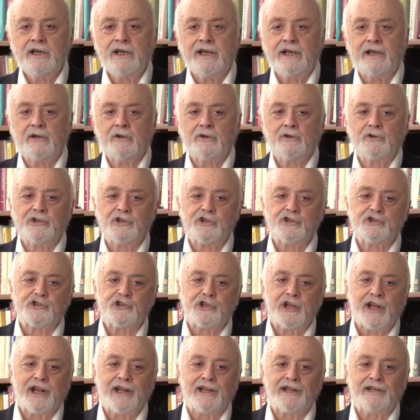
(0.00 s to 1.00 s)

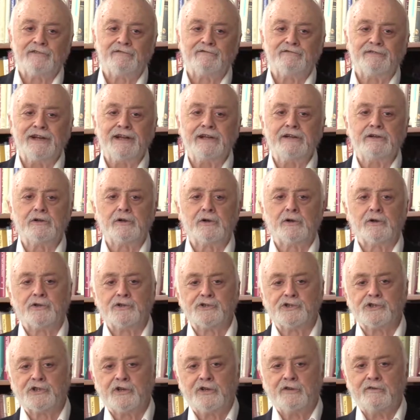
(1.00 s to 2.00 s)
interdigitating
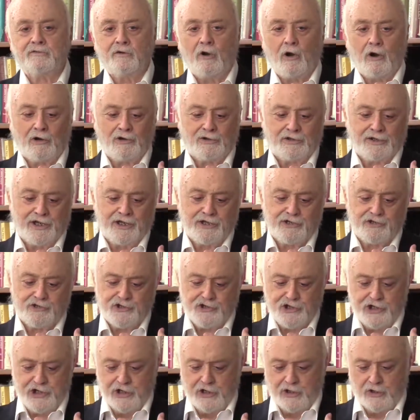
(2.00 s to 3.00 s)
fingers of Arctic
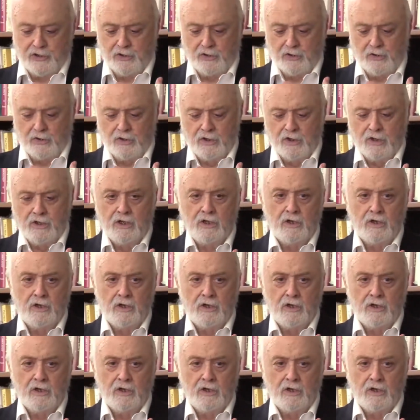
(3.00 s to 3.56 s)
chill